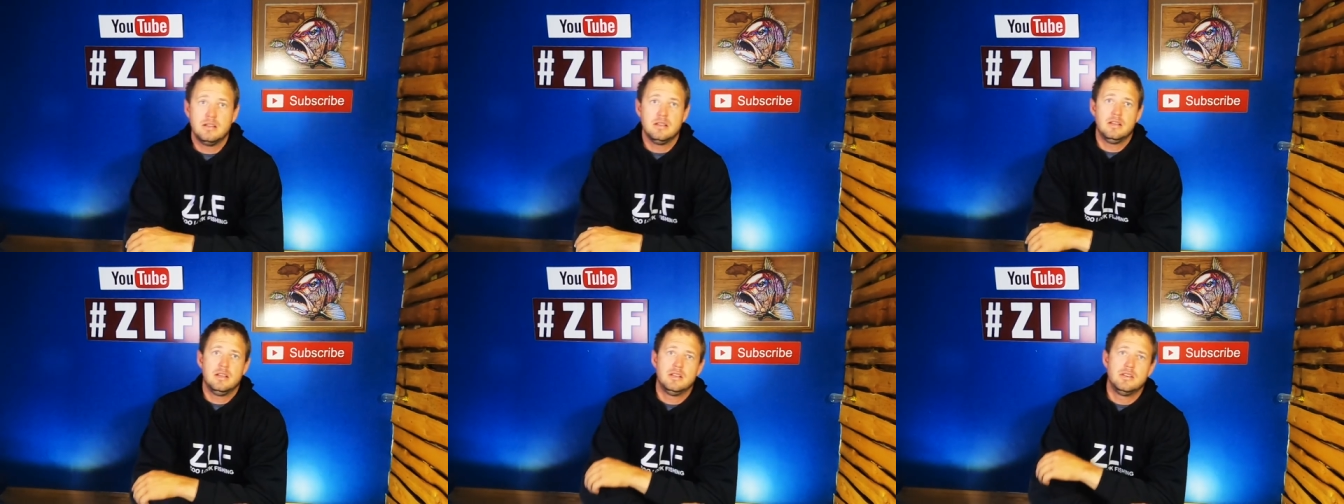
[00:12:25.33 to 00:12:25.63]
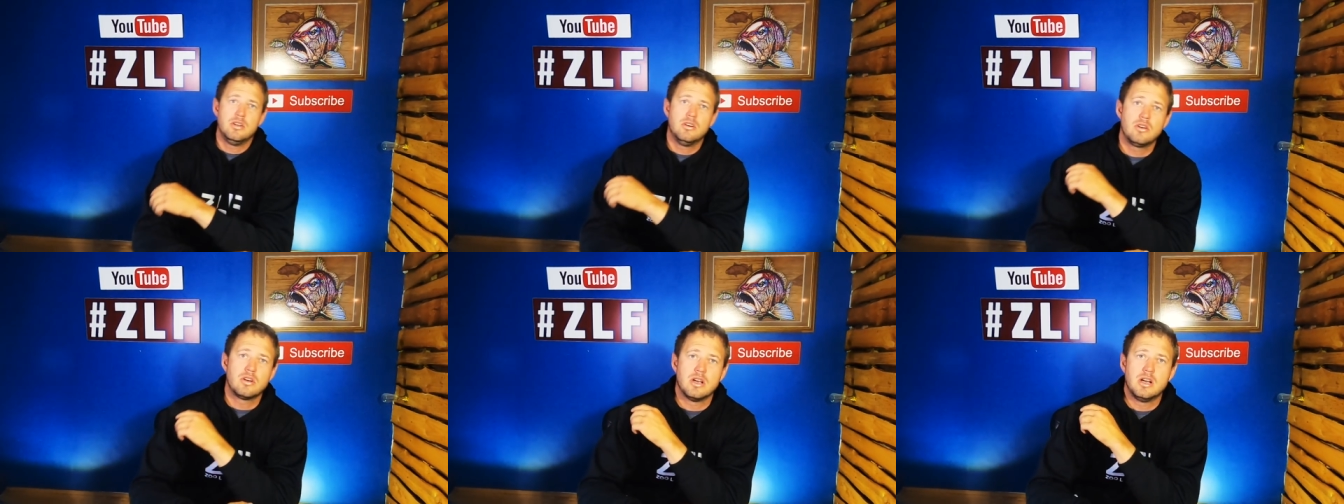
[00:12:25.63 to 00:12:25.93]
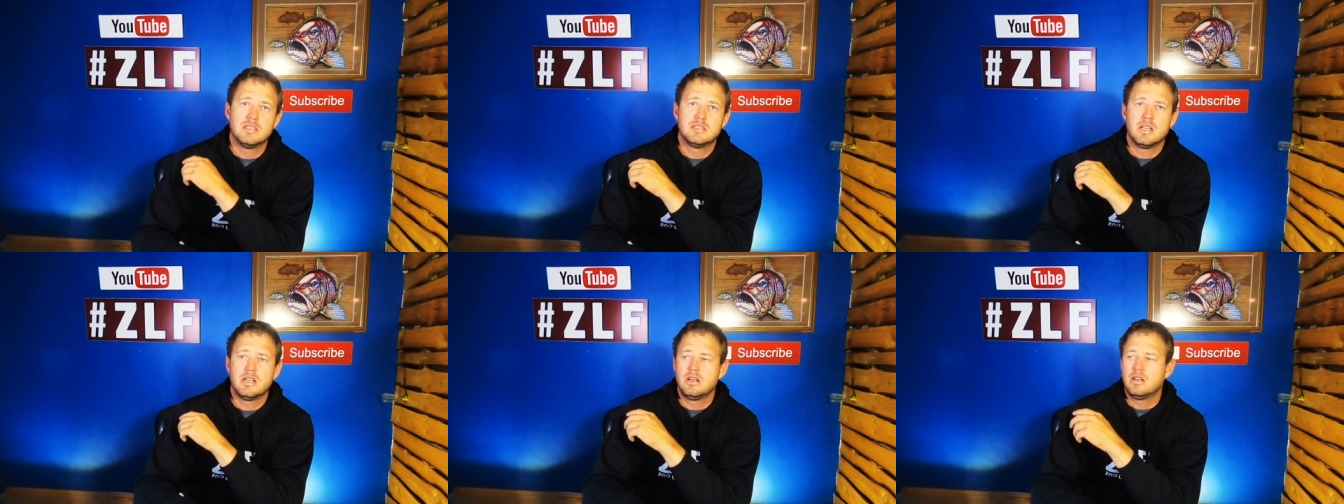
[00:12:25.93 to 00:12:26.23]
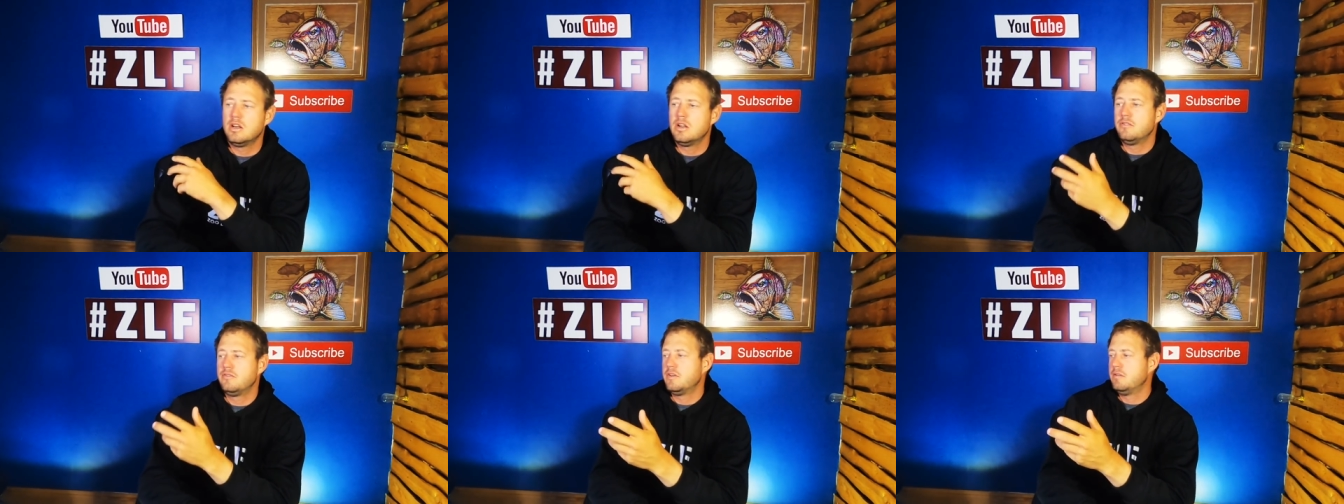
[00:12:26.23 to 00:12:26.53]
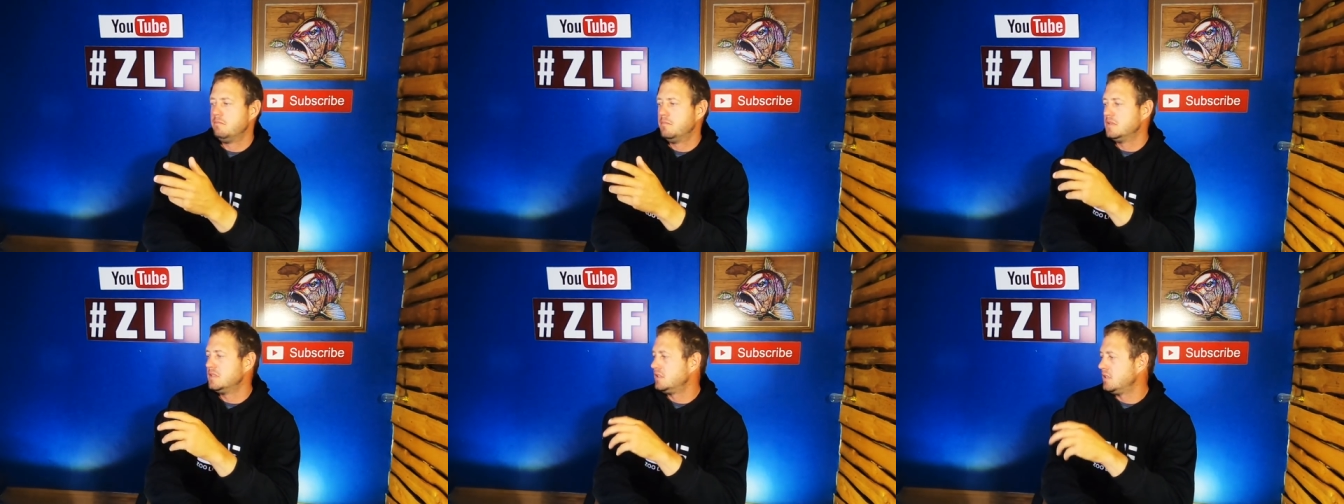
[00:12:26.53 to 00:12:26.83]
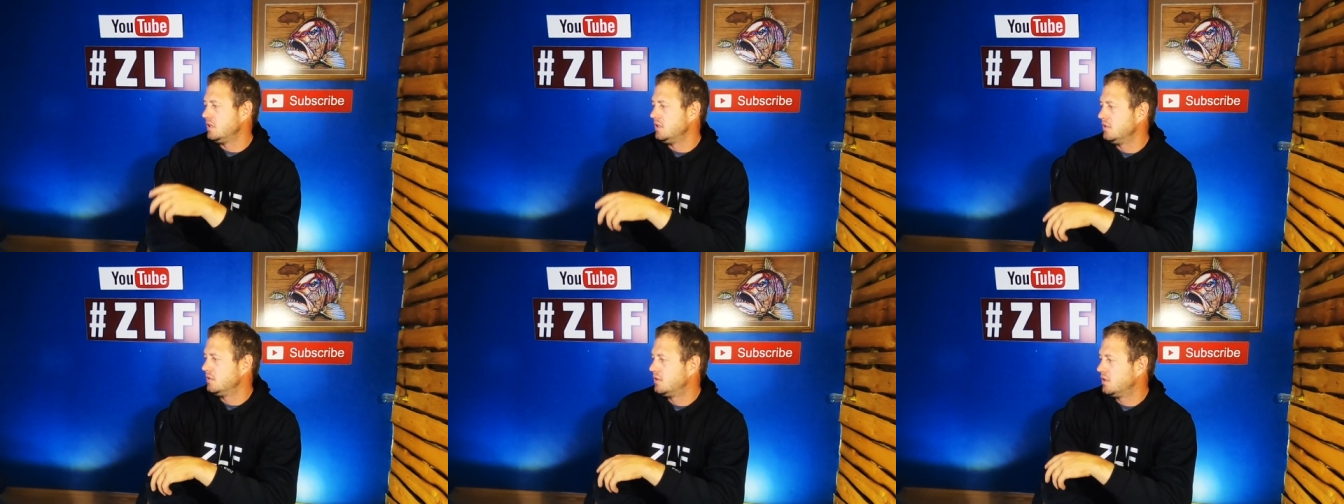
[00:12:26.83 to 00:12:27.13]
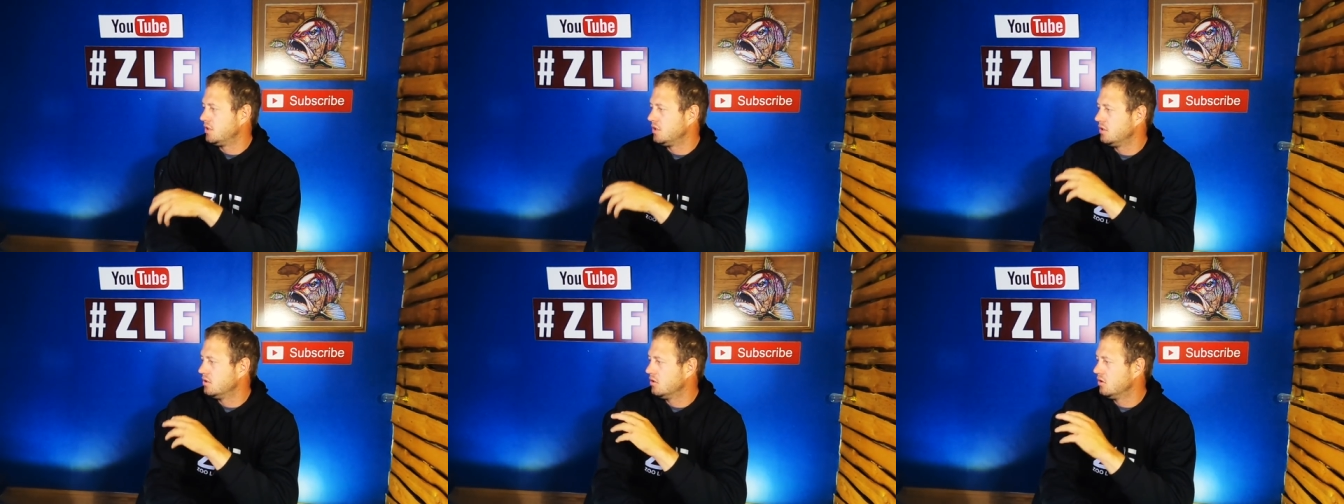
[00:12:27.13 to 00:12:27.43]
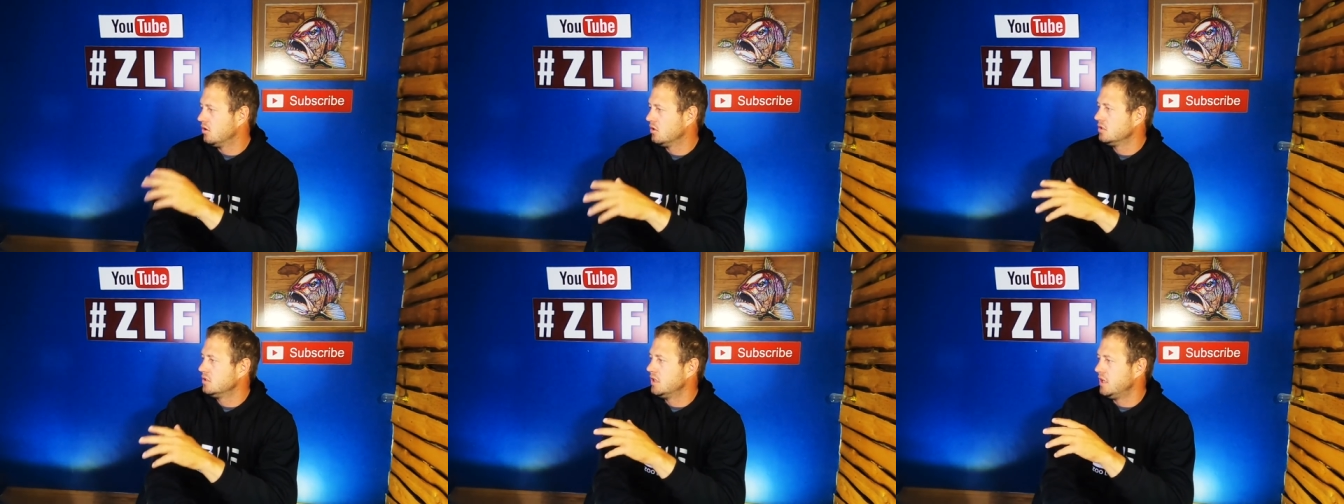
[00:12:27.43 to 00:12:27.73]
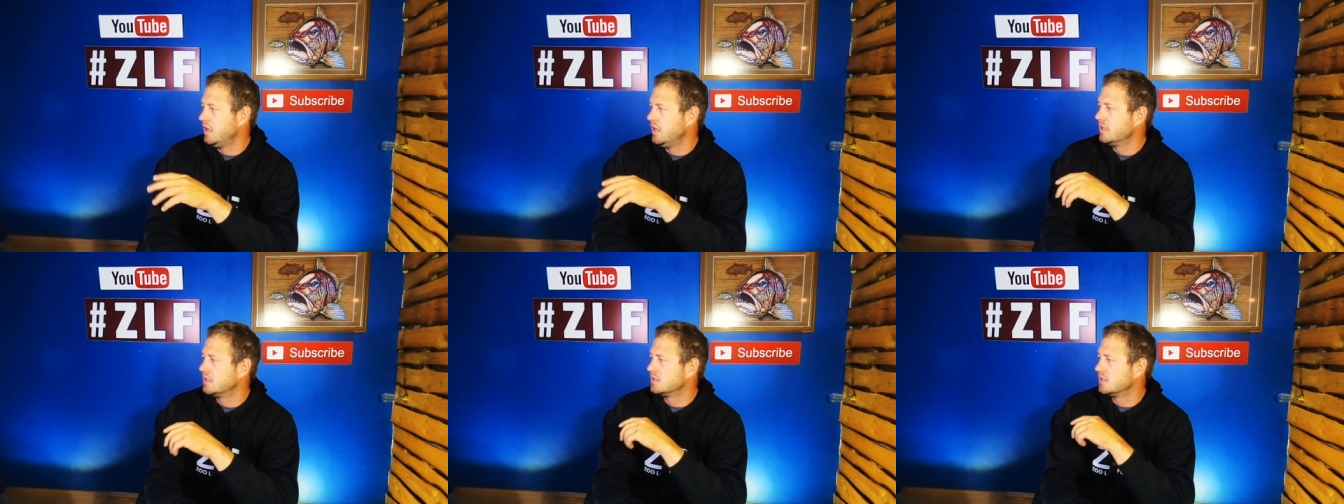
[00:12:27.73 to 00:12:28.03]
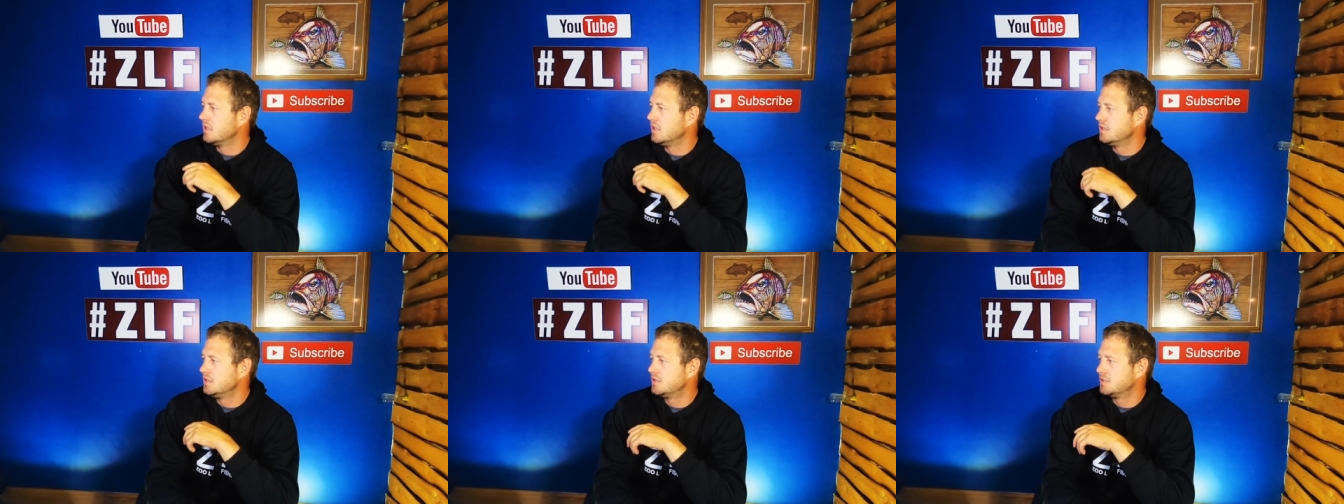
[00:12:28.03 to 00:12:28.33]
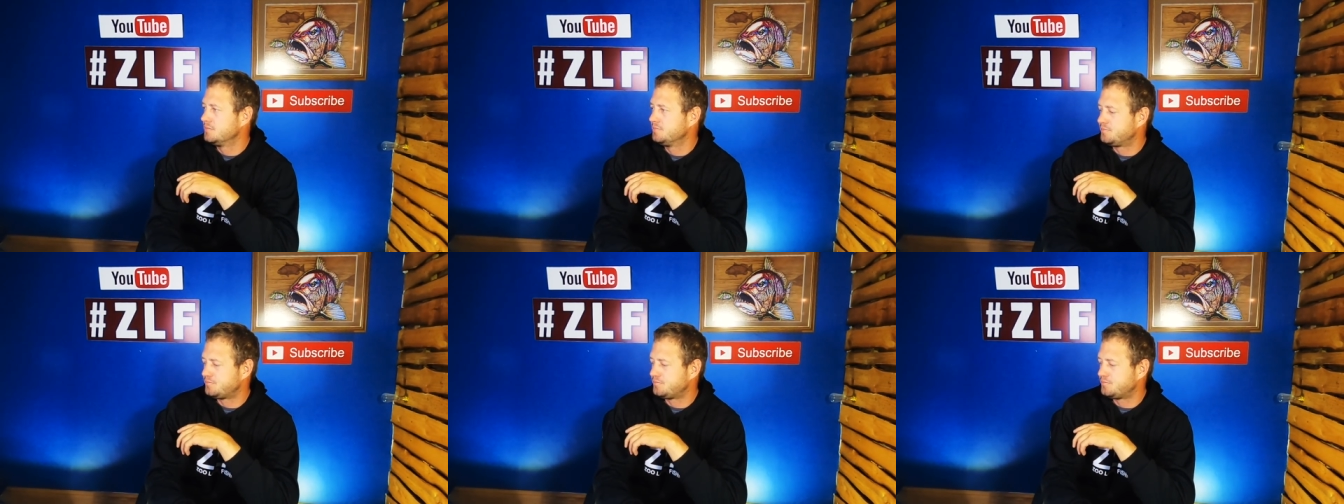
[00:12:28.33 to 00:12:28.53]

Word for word: And yeah guys, I don't know if I missed anything on the XH.